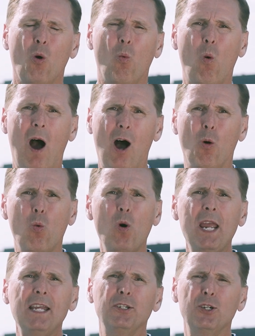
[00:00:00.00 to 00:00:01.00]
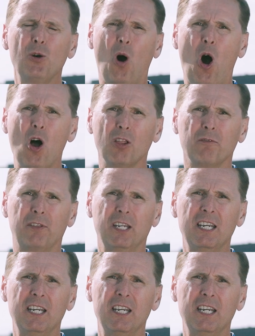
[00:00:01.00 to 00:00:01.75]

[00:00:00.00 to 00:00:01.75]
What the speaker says: while we do all of the